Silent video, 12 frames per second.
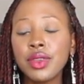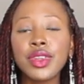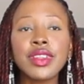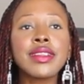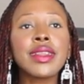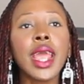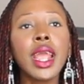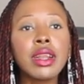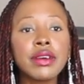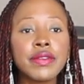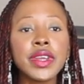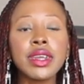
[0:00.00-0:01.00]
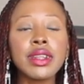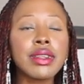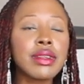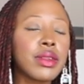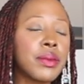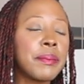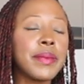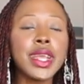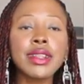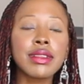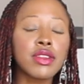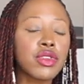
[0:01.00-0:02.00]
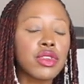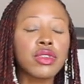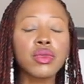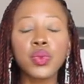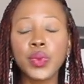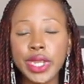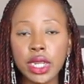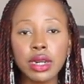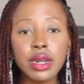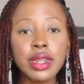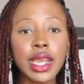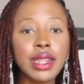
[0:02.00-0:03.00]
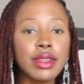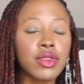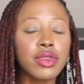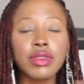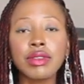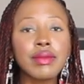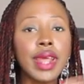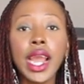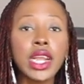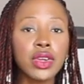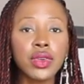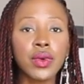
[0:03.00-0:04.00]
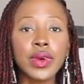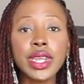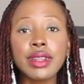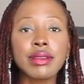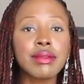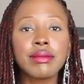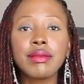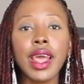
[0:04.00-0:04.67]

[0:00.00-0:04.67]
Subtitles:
the style of it, the mix is just weird, and it's just, I don't know, it's,